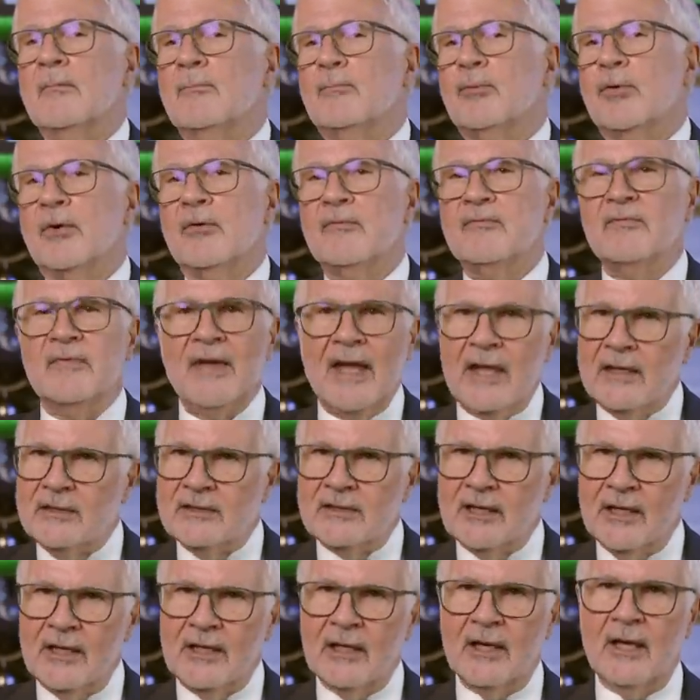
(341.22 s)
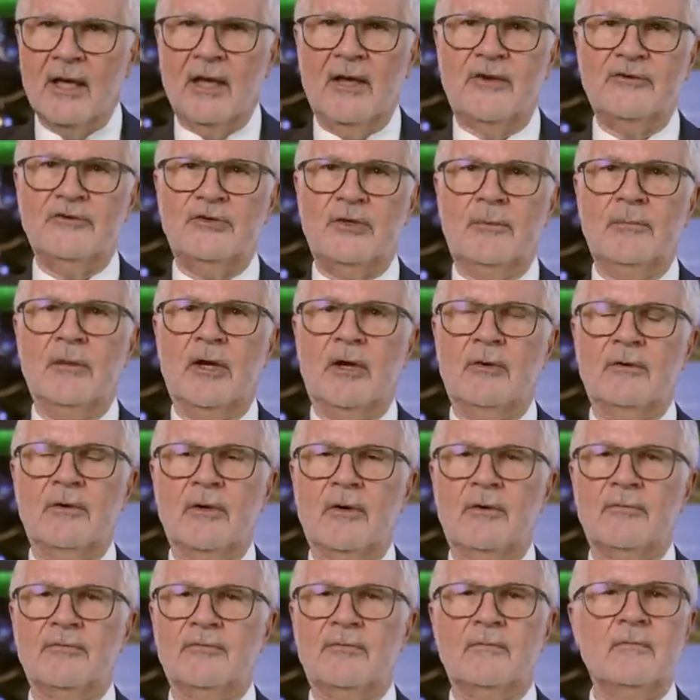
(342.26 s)
preventing
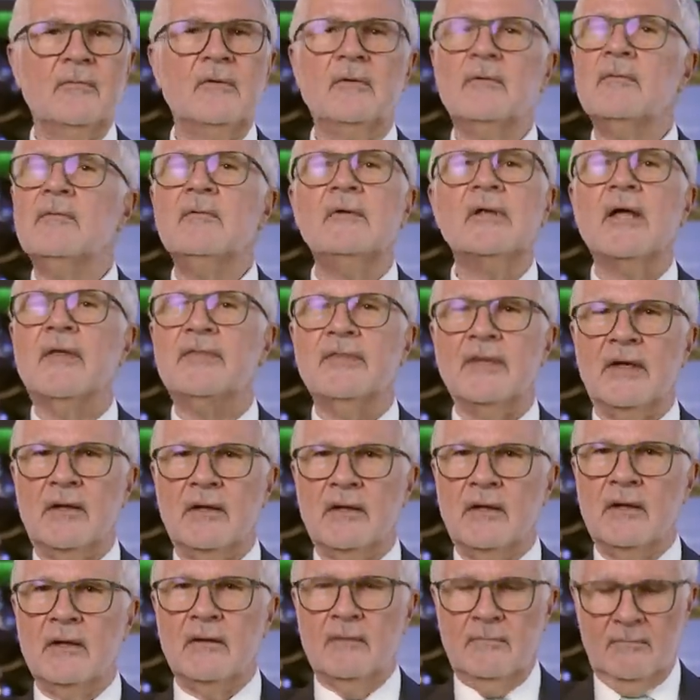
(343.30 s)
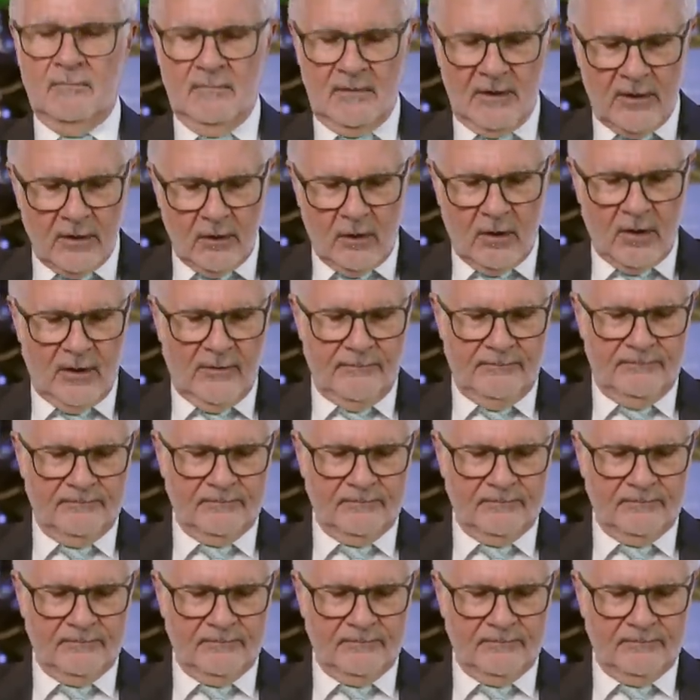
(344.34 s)
Hashimoto's. Nothing at all.